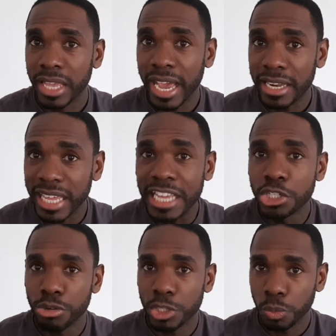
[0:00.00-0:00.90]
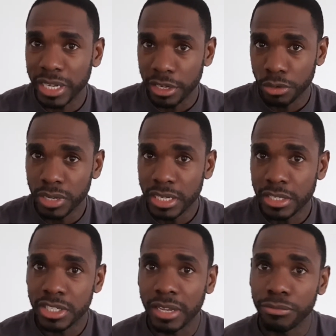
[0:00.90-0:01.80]
and the interest will
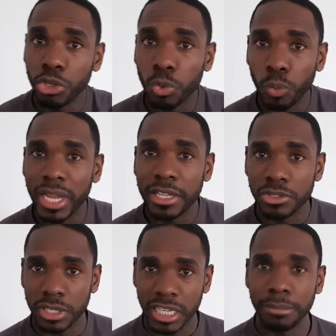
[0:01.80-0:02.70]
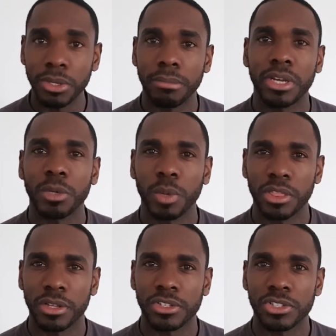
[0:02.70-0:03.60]
increase if you're willing to keep your money with
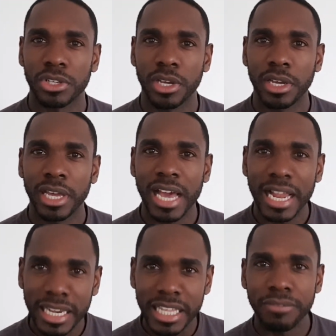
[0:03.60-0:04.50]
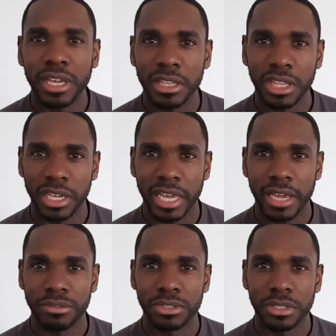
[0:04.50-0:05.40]
us and leave it in the
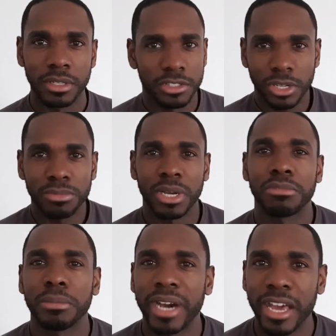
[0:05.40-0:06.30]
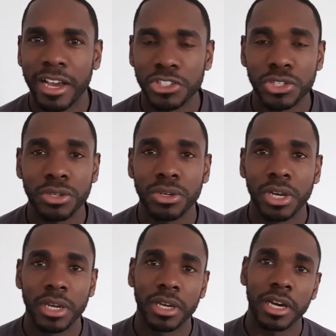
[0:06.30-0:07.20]
account. Sometimes they might ask you
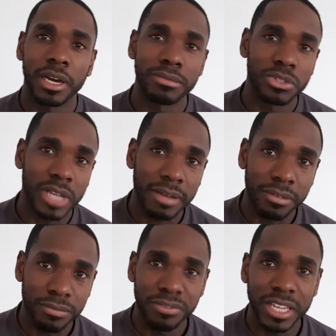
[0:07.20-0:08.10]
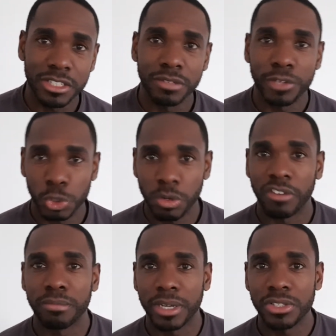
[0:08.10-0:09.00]
to have it fixed for
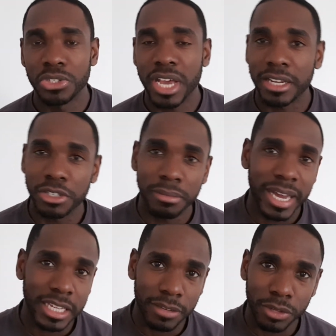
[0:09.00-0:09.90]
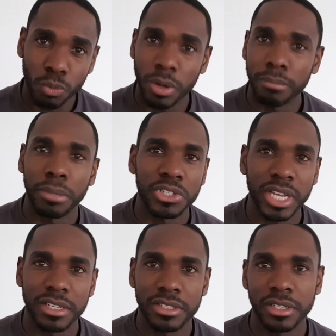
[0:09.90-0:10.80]
12 months, and they might give you
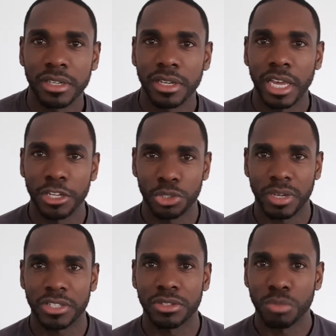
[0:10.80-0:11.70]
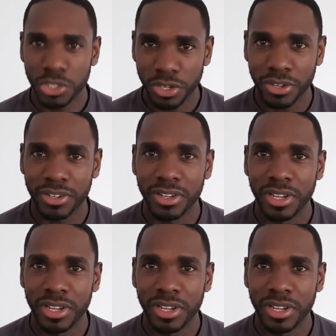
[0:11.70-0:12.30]
1% interest return.